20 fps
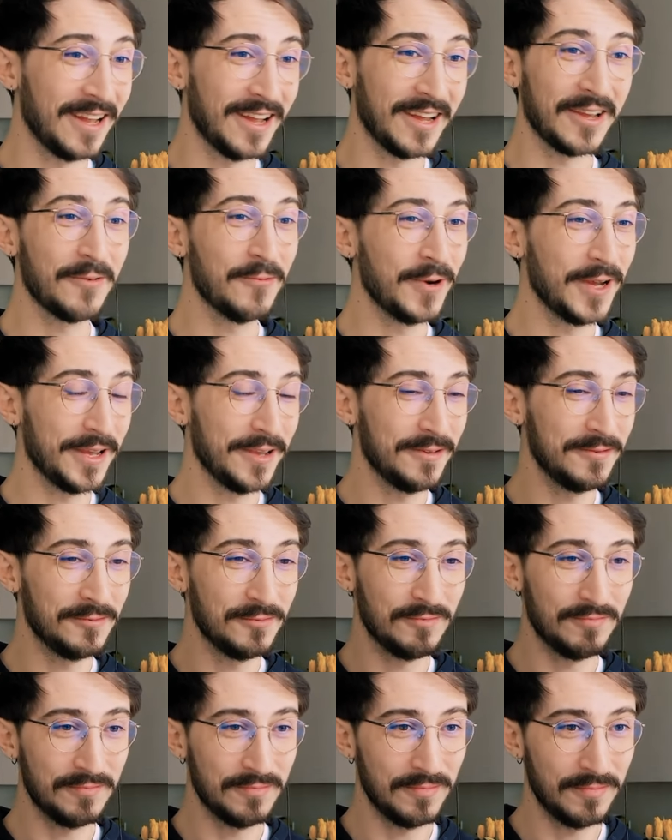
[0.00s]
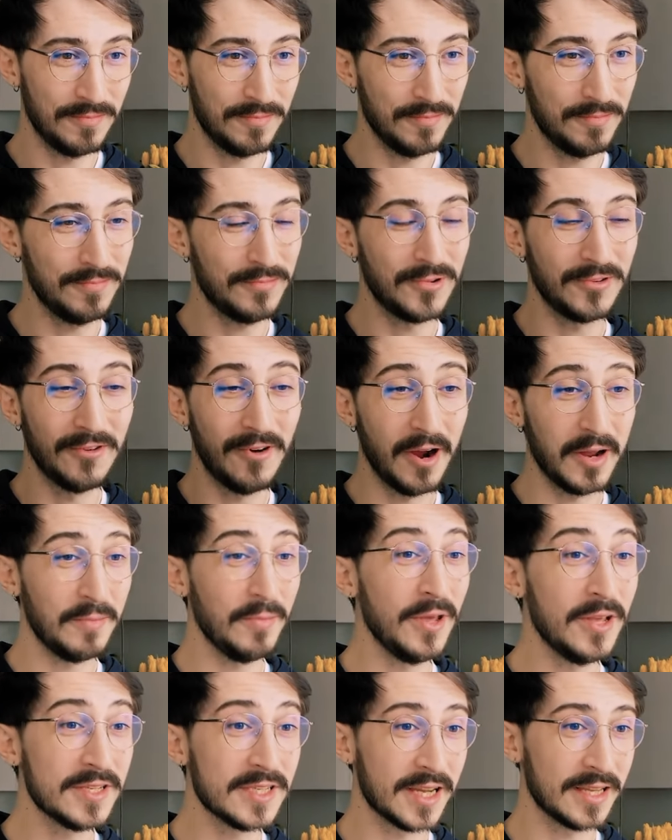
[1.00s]
Like we provide
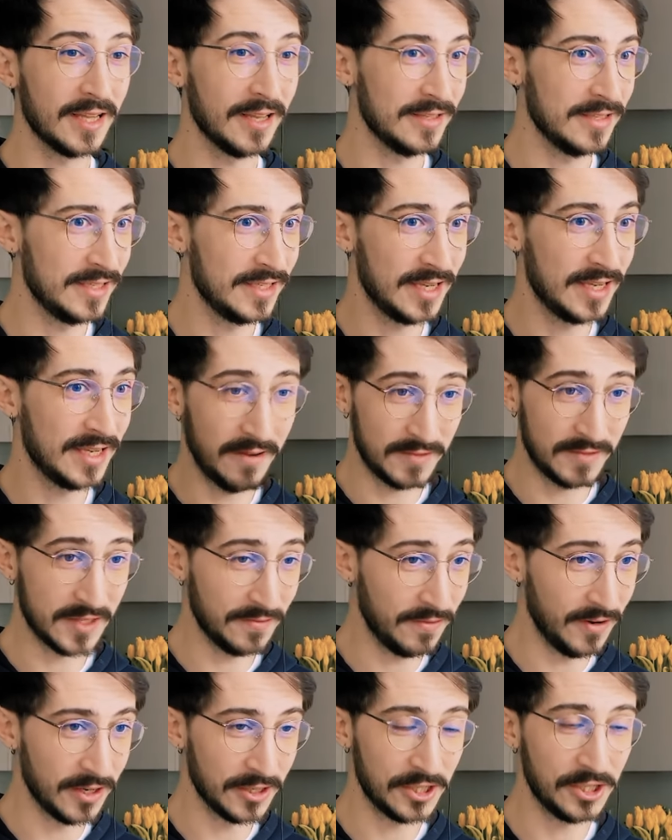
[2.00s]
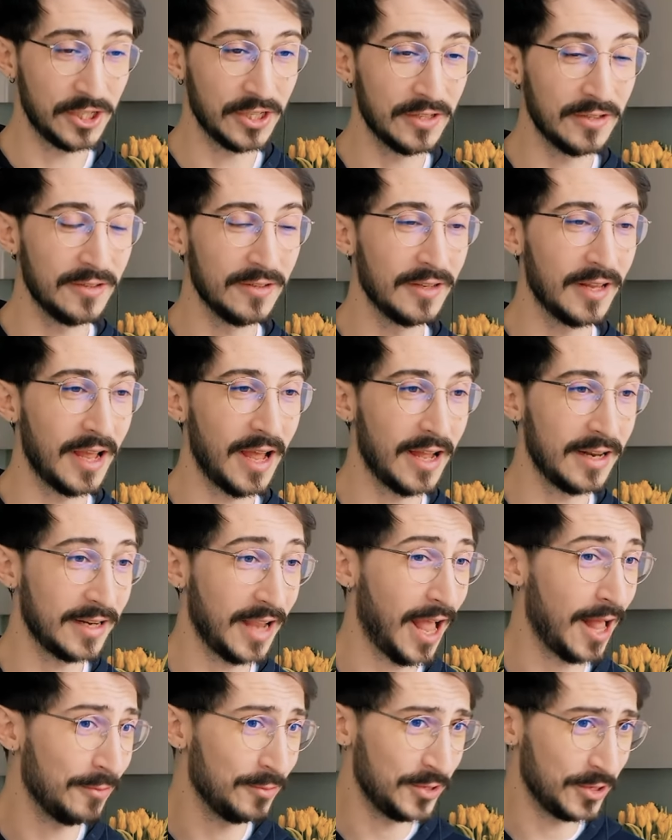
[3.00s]
music that serves a function that
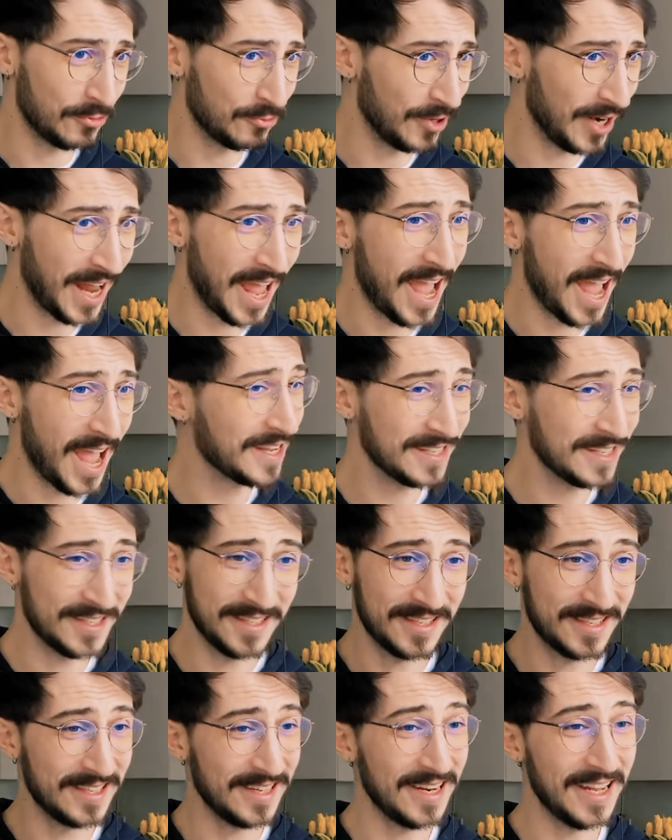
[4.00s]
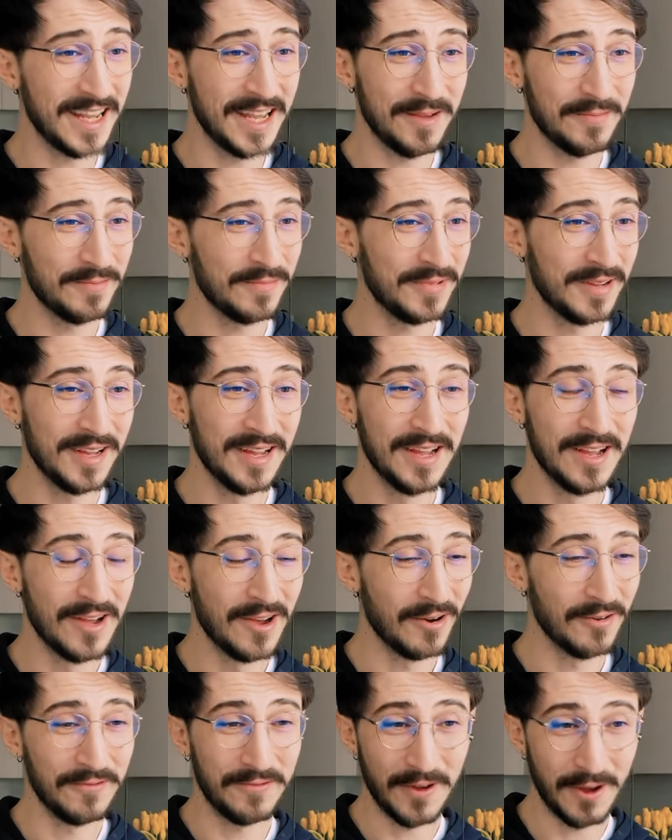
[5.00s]
helps you relax, sleep,
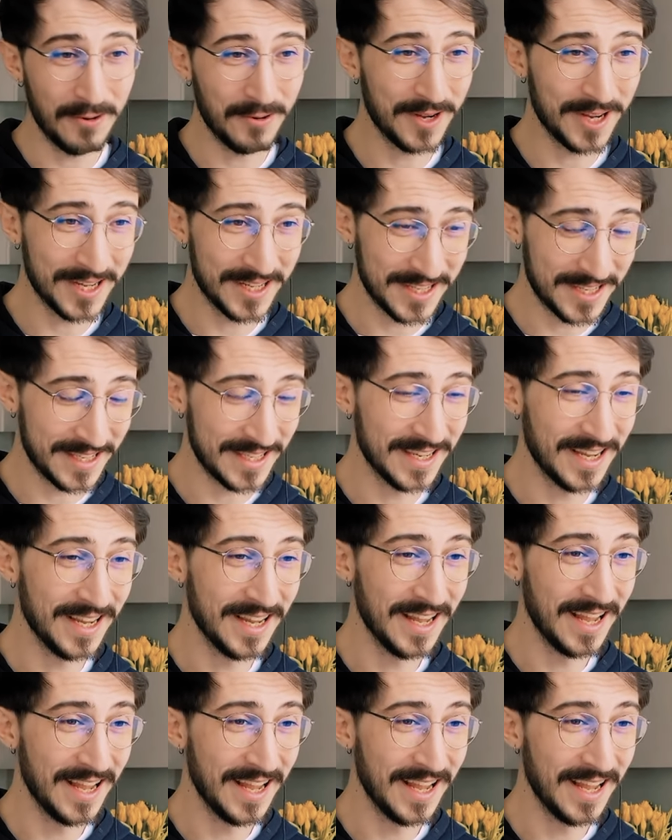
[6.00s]
or focus.